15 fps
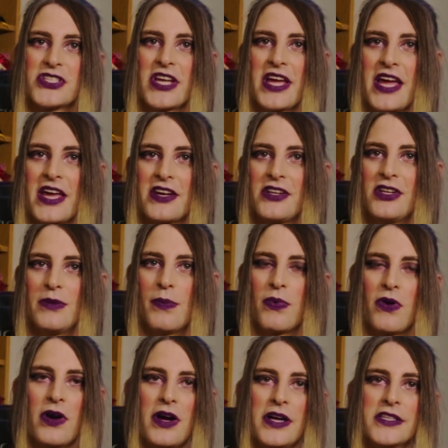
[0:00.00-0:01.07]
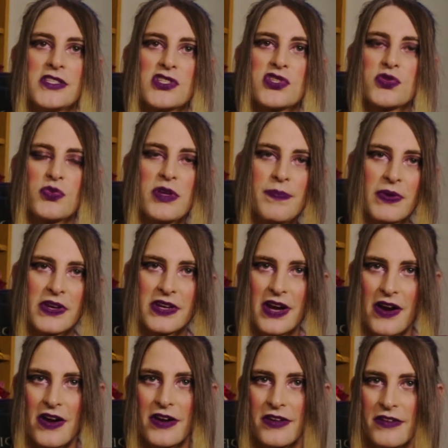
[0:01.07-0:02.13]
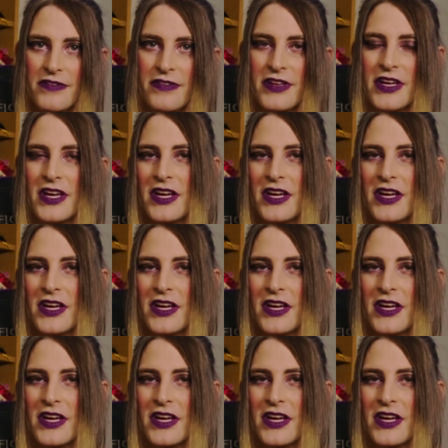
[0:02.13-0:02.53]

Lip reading: to handle a broad, sweeping narrative,